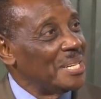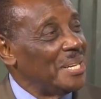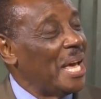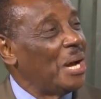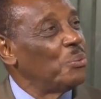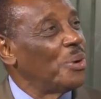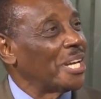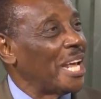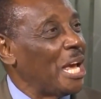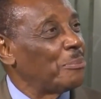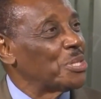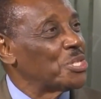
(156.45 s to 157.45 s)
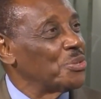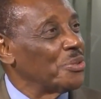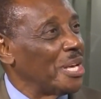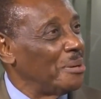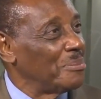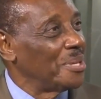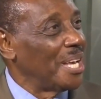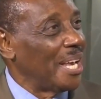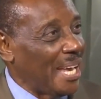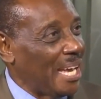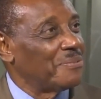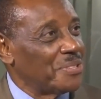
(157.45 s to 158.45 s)
Now what happens to them
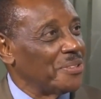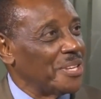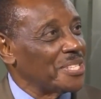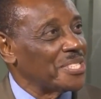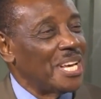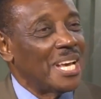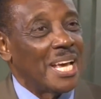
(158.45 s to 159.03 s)
after this?